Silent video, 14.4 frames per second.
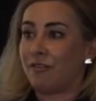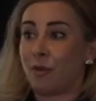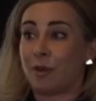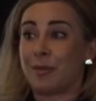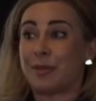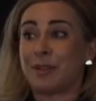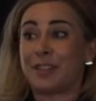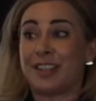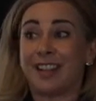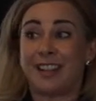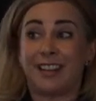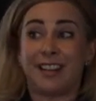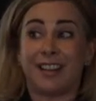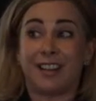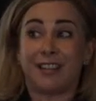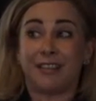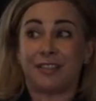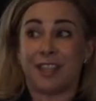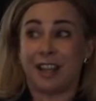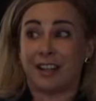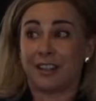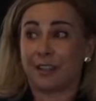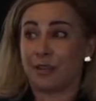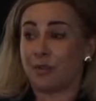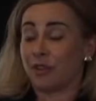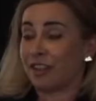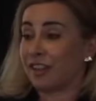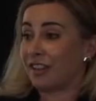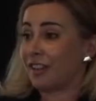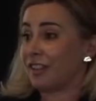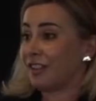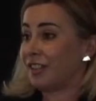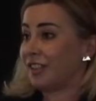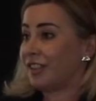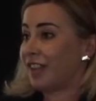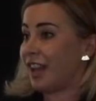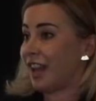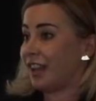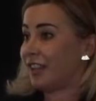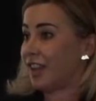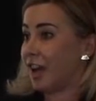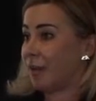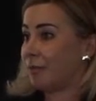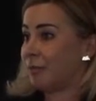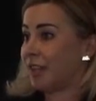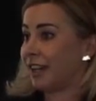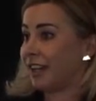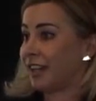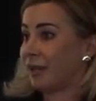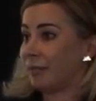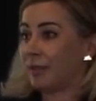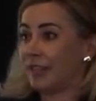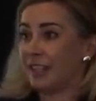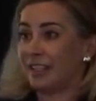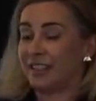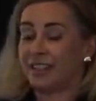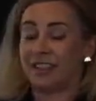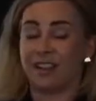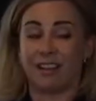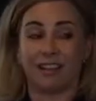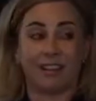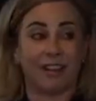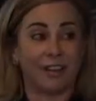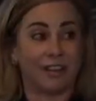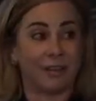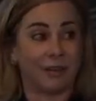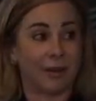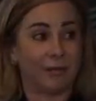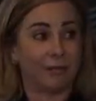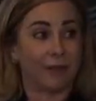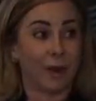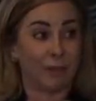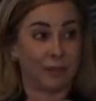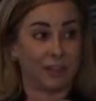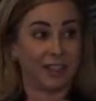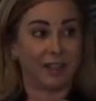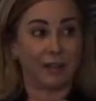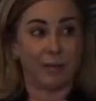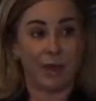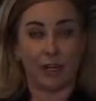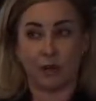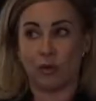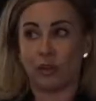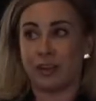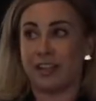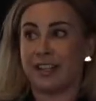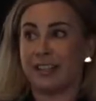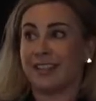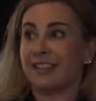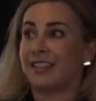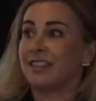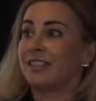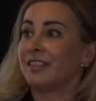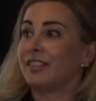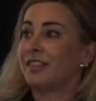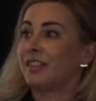4% of technical workers at top tech companies are underrepresented minorities.